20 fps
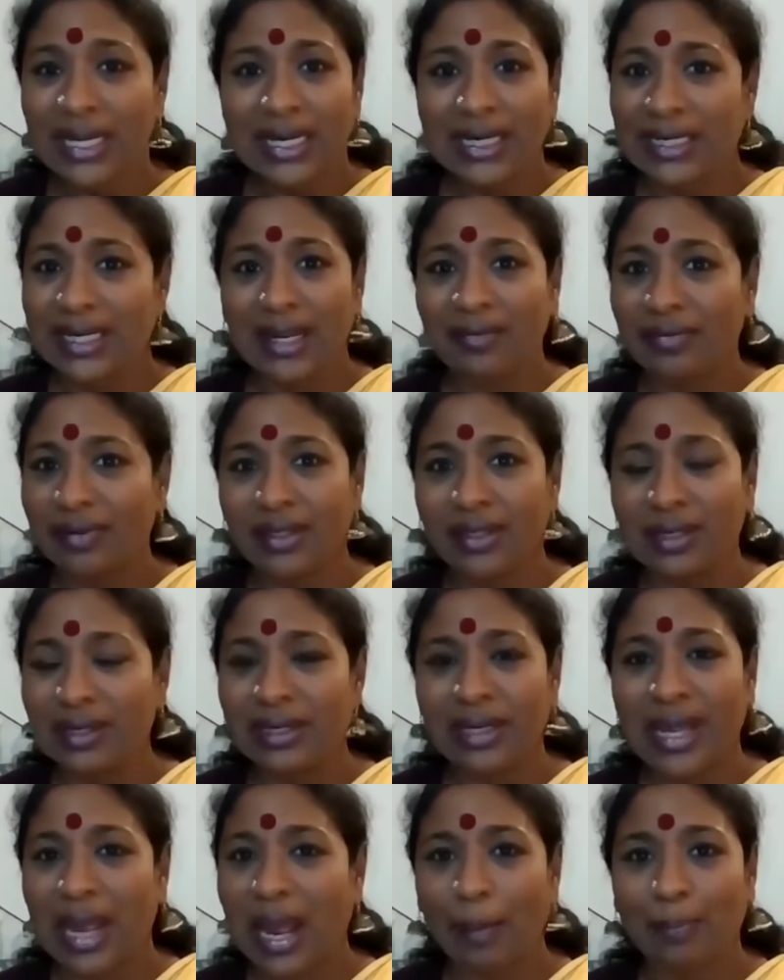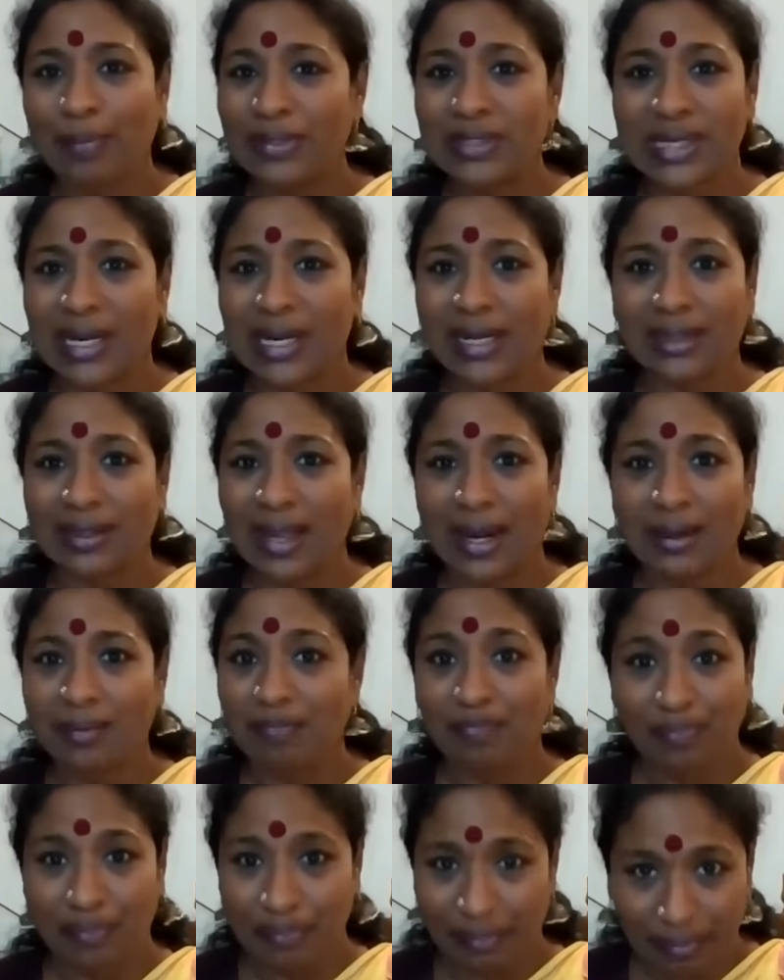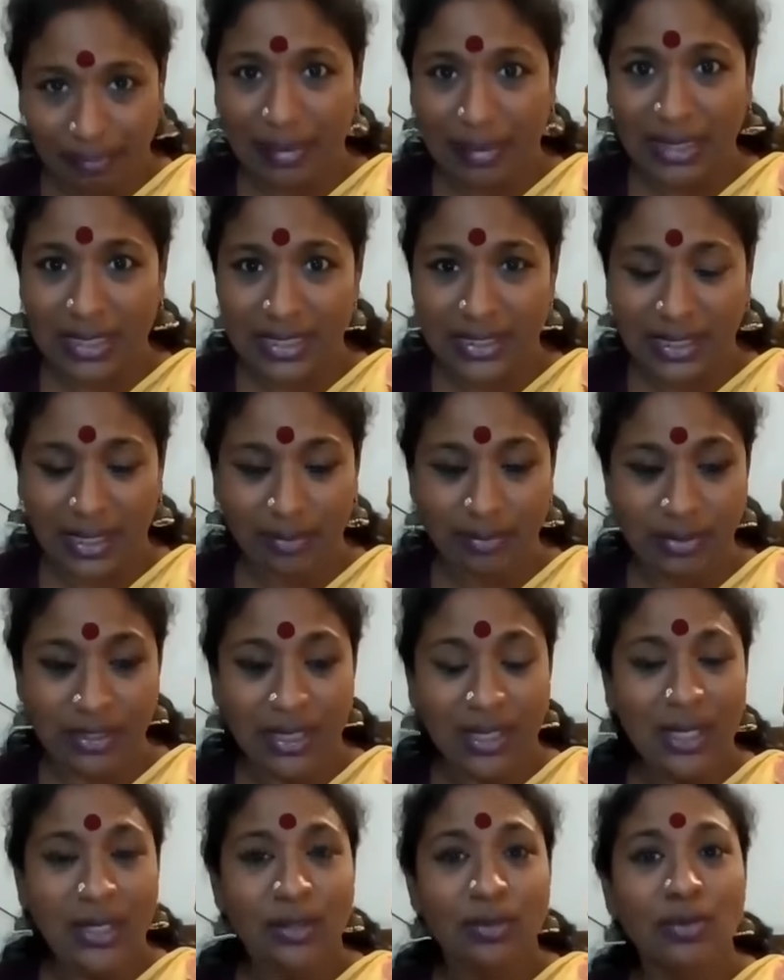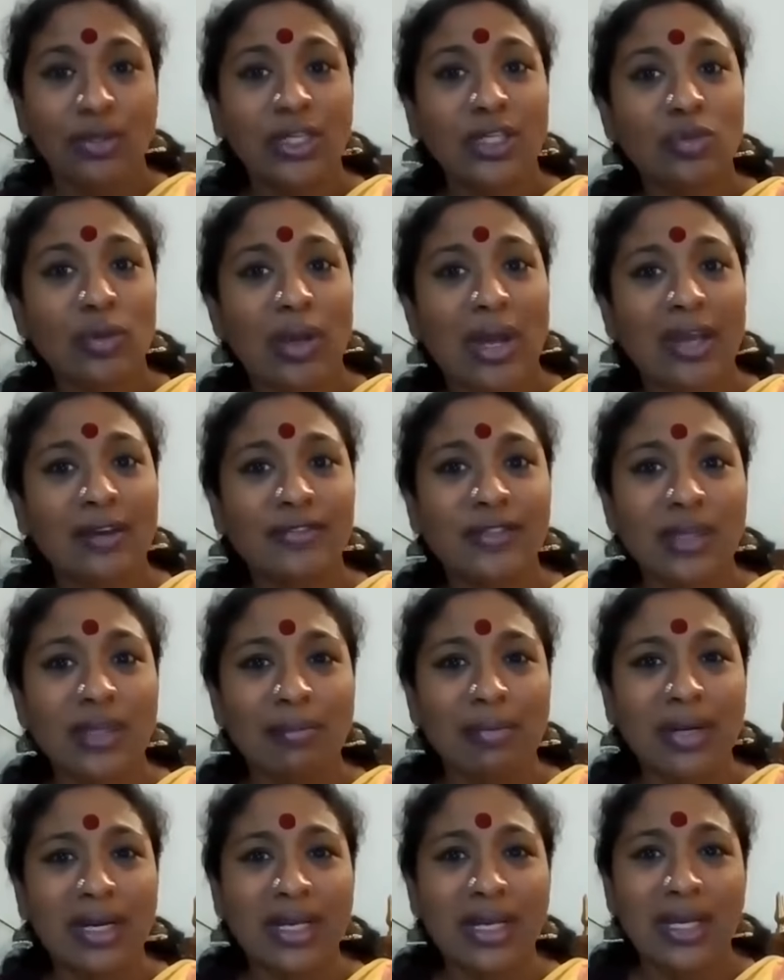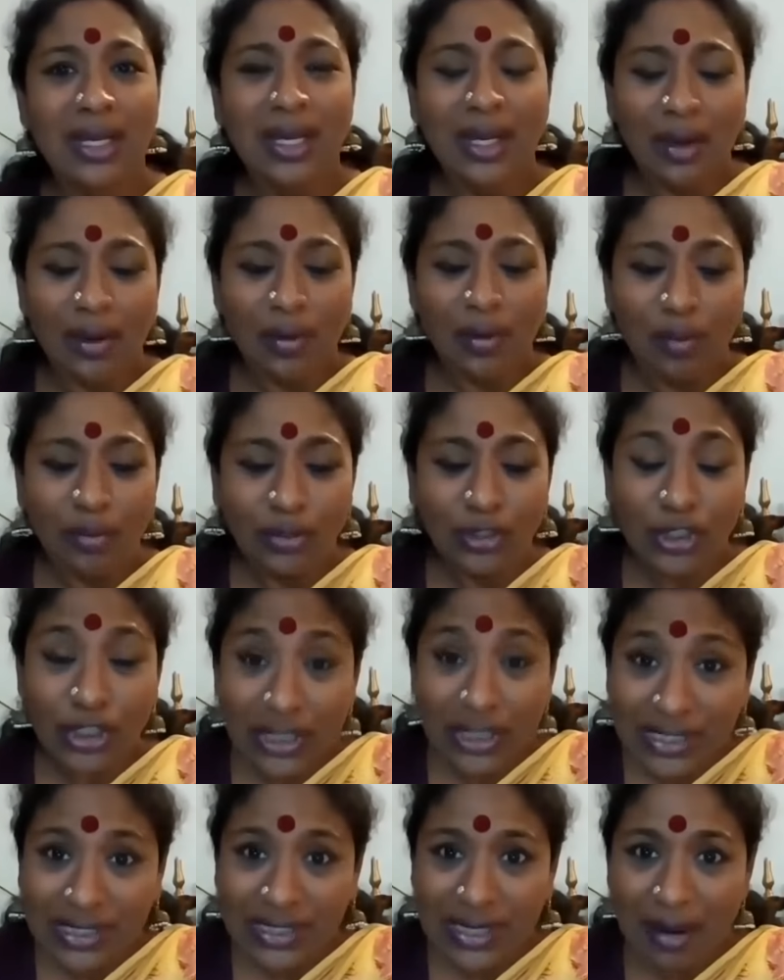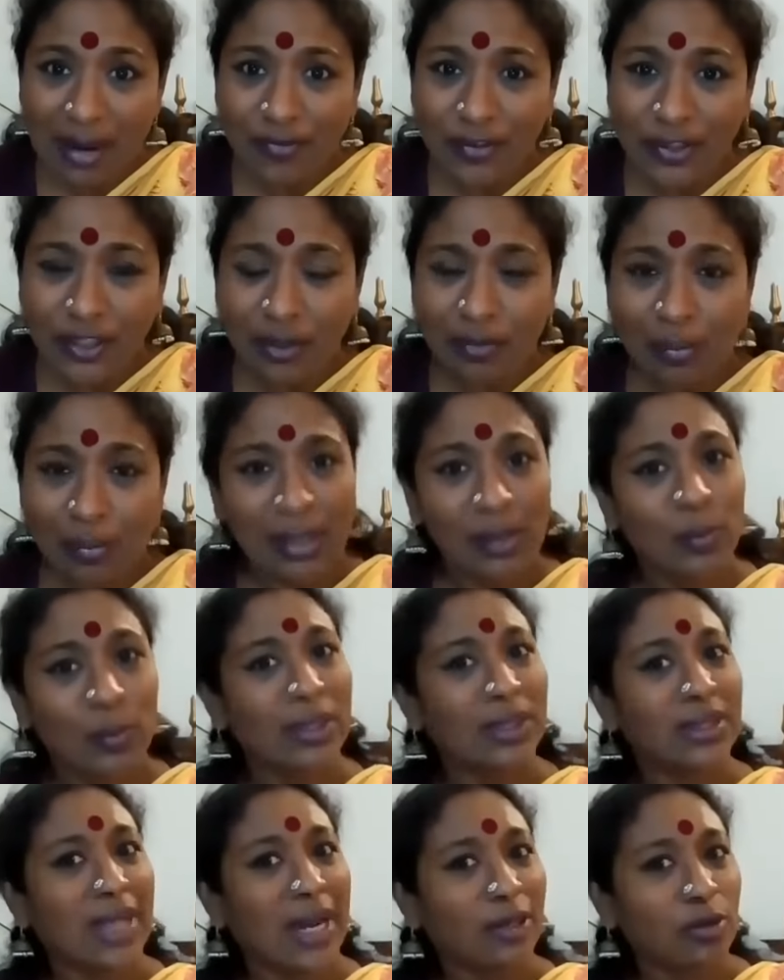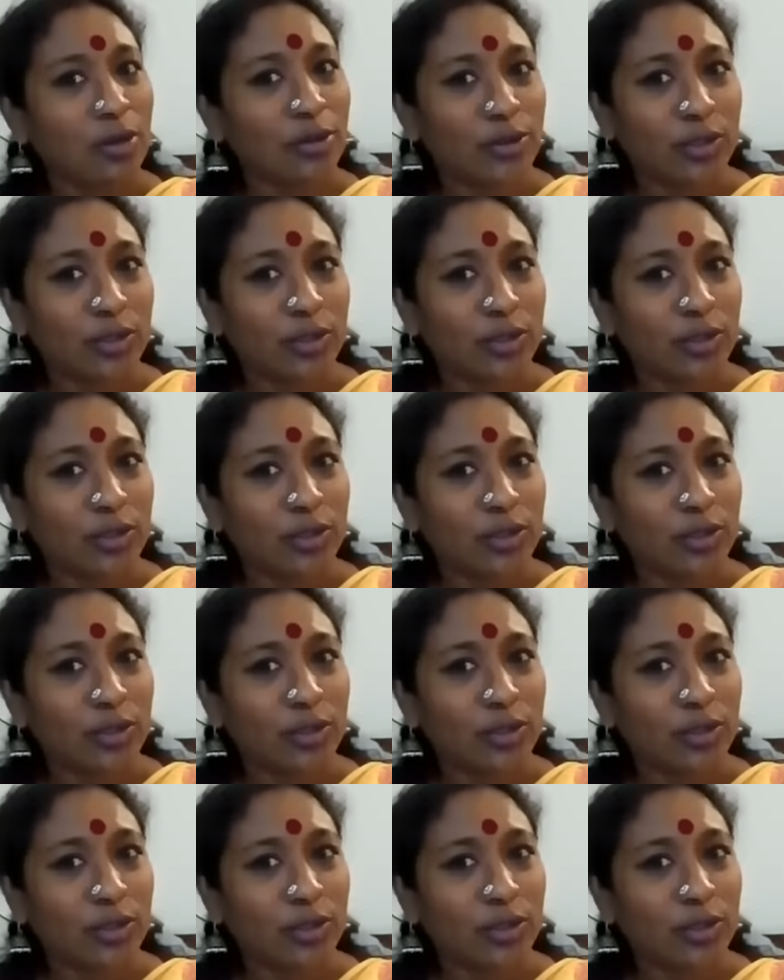It never really happens like that many times. You need to have somebody who she is comfortable with, that